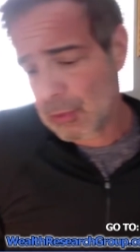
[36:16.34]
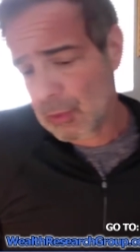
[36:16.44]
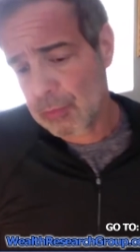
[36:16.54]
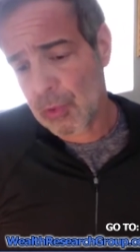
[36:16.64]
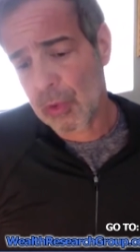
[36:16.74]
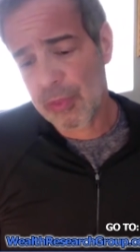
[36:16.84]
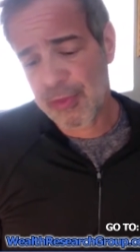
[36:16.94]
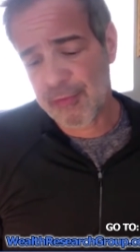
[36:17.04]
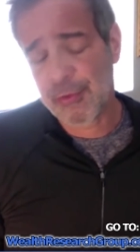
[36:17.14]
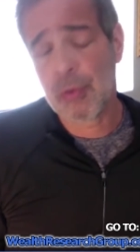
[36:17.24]
I don't know,
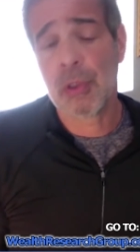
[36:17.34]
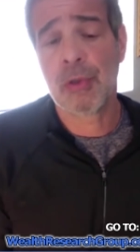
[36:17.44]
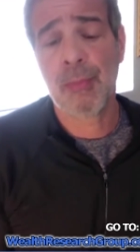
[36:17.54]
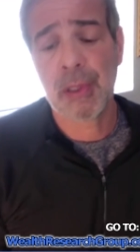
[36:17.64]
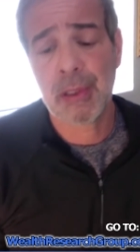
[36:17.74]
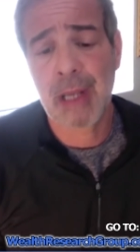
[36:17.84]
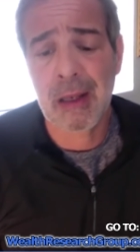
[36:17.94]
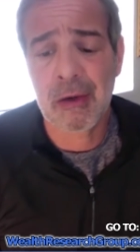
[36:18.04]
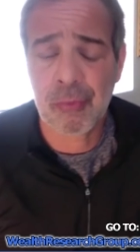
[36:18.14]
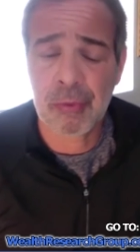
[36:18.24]
north of $200
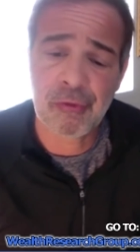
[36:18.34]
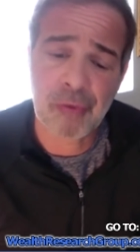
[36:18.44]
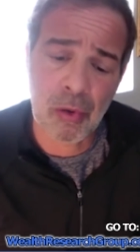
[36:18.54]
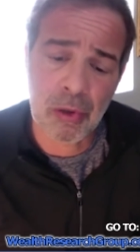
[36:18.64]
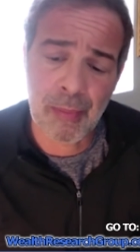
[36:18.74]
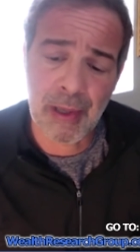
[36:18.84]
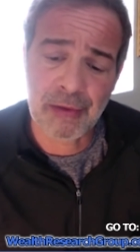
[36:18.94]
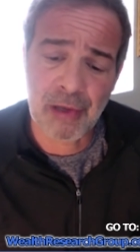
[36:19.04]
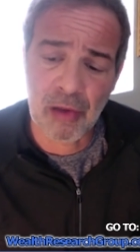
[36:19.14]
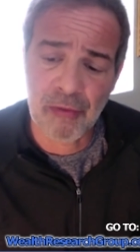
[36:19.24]
million was
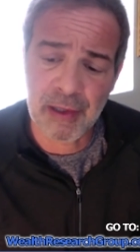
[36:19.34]
stolen by